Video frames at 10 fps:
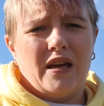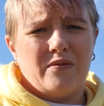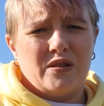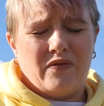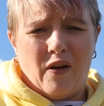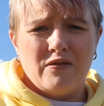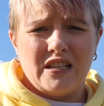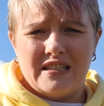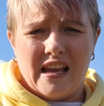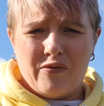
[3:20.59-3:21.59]
it was
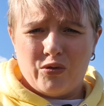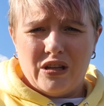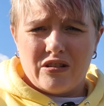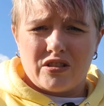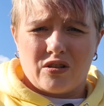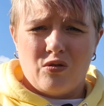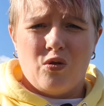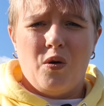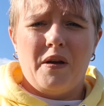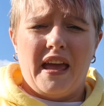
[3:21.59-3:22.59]
founded several years
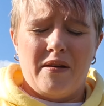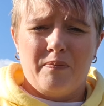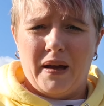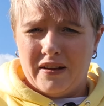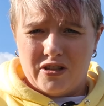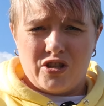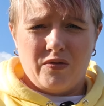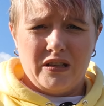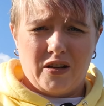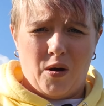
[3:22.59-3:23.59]
ago um, by an
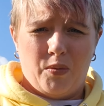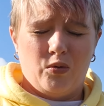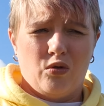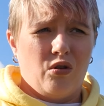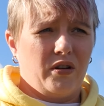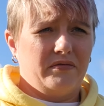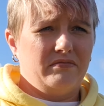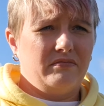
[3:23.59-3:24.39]
Australian couple, or